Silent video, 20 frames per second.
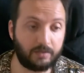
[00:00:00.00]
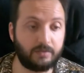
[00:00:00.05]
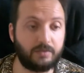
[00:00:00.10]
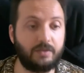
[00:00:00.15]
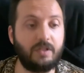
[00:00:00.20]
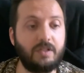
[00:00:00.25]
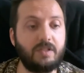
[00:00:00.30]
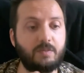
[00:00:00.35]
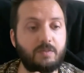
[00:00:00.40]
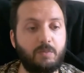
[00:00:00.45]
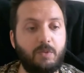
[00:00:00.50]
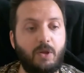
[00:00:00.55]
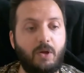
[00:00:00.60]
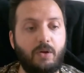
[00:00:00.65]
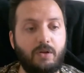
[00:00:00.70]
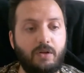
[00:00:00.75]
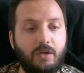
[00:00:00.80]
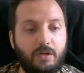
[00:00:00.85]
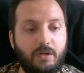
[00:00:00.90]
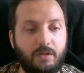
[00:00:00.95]
This
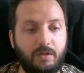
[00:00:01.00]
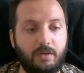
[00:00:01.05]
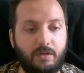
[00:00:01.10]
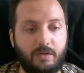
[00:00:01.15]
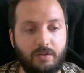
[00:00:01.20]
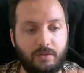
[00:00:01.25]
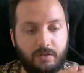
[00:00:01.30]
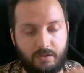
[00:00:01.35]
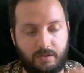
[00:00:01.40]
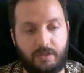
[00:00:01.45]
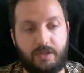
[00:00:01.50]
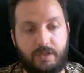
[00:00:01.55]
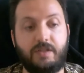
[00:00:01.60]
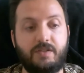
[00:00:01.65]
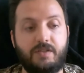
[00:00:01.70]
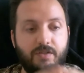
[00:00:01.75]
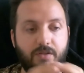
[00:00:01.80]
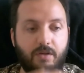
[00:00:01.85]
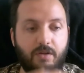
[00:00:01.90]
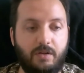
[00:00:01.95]
block
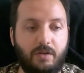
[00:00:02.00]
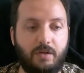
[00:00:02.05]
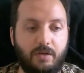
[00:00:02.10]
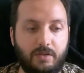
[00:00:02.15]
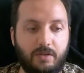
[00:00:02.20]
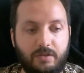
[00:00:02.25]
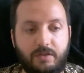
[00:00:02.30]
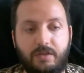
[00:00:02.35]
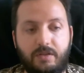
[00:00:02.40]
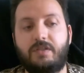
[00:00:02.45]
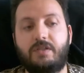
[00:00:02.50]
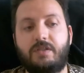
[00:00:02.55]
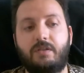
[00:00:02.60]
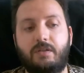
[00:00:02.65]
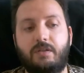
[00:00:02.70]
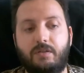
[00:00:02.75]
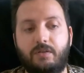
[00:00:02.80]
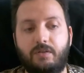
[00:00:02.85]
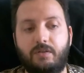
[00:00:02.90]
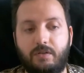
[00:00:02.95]
is uh,
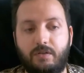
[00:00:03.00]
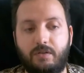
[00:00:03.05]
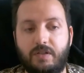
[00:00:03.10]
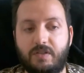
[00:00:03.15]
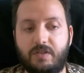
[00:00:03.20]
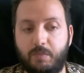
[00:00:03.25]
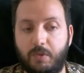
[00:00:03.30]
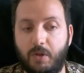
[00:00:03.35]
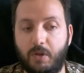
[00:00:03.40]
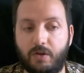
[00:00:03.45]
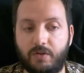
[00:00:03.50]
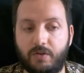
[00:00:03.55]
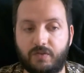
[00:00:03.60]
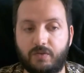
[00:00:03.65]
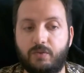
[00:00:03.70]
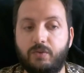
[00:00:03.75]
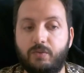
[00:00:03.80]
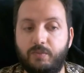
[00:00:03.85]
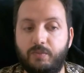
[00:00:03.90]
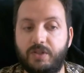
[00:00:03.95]
this these
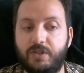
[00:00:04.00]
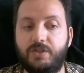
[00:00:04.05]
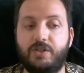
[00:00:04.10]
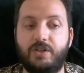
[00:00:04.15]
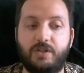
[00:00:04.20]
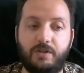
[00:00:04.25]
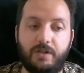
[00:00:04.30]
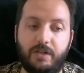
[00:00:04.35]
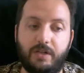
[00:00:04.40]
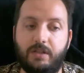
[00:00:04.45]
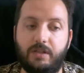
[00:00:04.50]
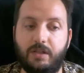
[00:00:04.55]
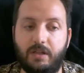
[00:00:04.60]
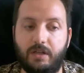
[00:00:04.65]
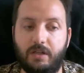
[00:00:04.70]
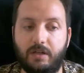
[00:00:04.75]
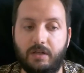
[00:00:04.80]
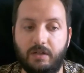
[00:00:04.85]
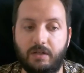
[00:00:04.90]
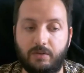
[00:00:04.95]
blocks could be
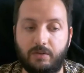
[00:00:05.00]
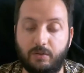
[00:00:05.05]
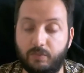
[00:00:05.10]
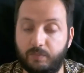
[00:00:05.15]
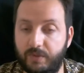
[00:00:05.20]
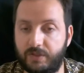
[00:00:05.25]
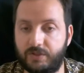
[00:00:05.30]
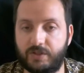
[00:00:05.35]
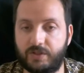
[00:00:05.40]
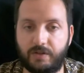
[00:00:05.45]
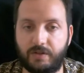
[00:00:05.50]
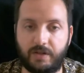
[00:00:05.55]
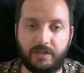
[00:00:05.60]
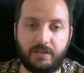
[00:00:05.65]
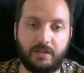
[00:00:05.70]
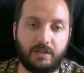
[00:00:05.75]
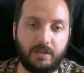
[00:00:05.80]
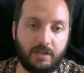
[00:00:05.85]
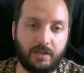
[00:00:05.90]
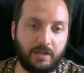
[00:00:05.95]
generating could be
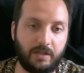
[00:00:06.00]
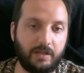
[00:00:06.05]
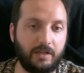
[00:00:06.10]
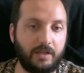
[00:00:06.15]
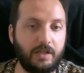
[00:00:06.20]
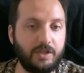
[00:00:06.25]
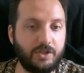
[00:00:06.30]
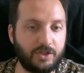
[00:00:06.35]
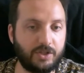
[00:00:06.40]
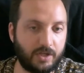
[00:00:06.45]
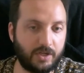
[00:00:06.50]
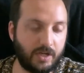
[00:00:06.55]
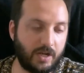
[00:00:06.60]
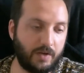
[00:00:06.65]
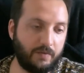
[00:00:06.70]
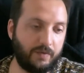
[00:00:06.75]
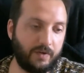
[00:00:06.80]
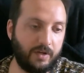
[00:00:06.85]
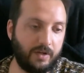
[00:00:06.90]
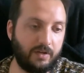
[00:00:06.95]
generated in each and
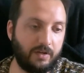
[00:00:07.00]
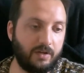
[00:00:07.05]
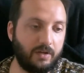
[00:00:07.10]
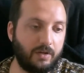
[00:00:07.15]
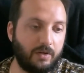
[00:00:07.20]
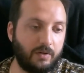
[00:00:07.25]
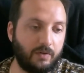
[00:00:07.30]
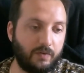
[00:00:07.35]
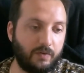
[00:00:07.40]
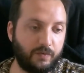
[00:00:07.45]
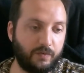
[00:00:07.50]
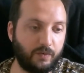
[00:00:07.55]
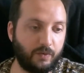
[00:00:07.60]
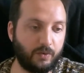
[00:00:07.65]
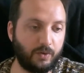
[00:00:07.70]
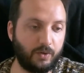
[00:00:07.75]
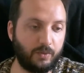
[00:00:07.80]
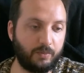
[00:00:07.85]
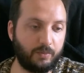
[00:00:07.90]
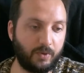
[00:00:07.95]
every
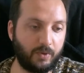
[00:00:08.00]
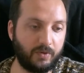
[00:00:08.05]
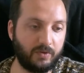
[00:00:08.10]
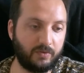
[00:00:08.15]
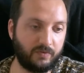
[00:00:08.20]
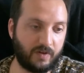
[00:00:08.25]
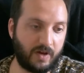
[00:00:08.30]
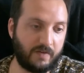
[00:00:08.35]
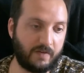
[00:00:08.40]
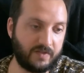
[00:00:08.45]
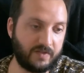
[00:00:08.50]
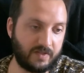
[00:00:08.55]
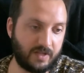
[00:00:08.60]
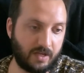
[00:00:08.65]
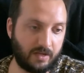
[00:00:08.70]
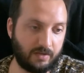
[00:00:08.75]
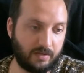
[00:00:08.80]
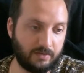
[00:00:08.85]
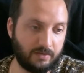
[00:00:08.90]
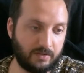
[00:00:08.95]
4.5
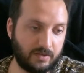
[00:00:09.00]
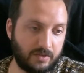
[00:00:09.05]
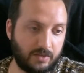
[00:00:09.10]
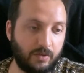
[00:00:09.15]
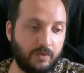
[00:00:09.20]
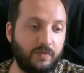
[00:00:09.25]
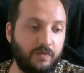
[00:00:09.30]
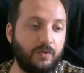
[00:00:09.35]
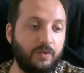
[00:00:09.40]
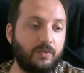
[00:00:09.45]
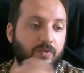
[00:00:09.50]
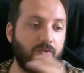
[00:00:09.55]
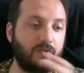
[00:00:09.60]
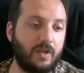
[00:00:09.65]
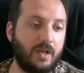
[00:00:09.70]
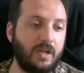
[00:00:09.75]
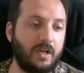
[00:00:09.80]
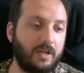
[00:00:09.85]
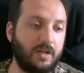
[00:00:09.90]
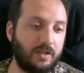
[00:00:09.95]
seconds. So if you
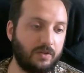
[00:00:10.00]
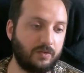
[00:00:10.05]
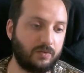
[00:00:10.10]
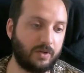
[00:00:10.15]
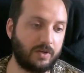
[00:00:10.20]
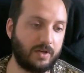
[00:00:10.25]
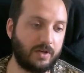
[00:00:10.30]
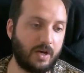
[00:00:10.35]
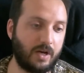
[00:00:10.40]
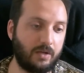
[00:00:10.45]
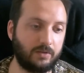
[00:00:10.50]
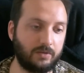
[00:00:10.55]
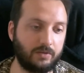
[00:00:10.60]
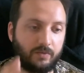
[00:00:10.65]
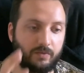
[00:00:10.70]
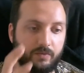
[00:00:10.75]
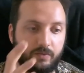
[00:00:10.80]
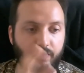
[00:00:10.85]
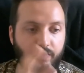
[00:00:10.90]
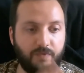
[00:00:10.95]
take into
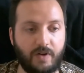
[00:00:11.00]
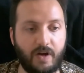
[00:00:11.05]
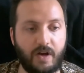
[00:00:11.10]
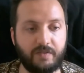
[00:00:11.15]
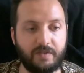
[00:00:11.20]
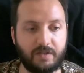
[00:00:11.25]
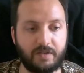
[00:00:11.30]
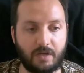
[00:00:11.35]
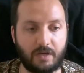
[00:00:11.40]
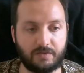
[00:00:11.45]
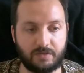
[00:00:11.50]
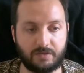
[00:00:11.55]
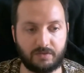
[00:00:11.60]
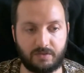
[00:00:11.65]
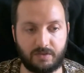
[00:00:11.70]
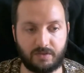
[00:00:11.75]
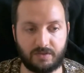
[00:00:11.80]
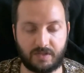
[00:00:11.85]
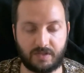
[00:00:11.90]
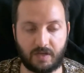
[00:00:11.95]
account
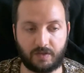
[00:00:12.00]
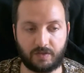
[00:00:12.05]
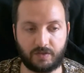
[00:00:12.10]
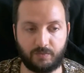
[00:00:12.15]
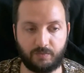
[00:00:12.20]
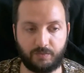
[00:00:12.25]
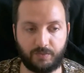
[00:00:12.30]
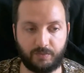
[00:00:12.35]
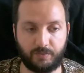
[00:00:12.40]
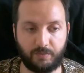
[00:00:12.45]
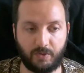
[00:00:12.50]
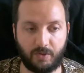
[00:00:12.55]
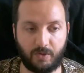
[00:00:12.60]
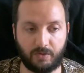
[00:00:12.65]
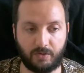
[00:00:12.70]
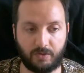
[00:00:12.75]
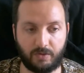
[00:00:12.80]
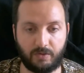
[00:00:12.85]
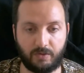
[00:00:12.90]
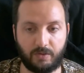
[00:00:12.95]
5,000 transactions per
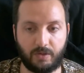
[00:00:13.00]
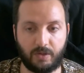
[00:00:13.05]
block